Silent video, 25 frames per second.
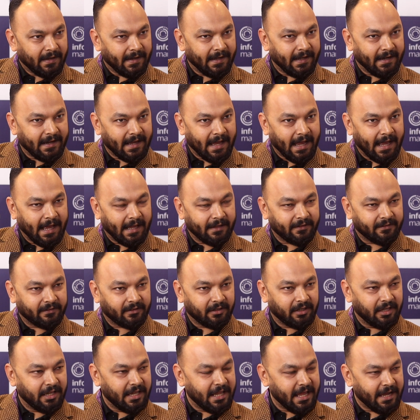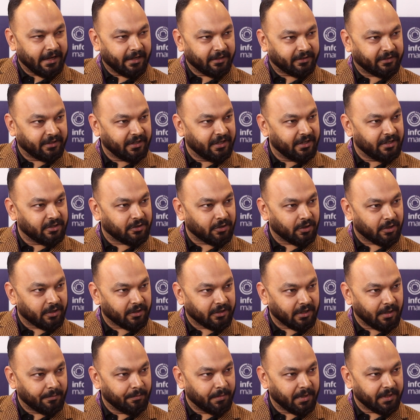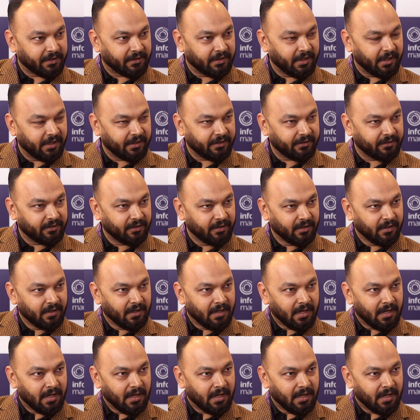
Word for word: It has legacy in tourism business.